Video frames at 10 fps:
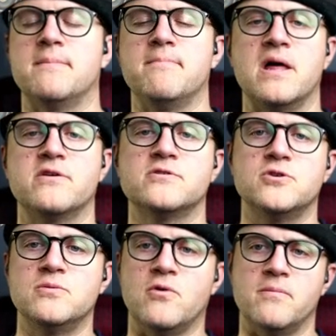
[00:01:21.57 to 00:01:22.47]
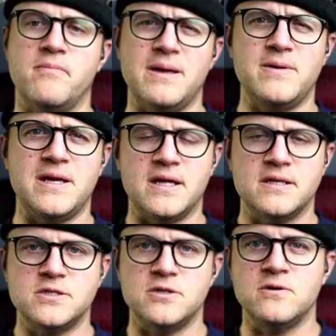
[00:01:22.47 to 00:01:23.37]
a mother's room, or maybe
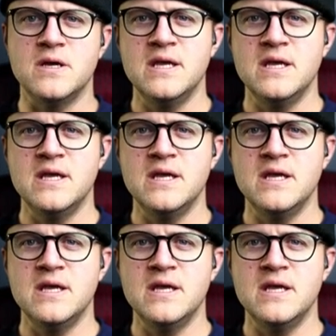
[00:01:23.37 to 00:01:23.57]
into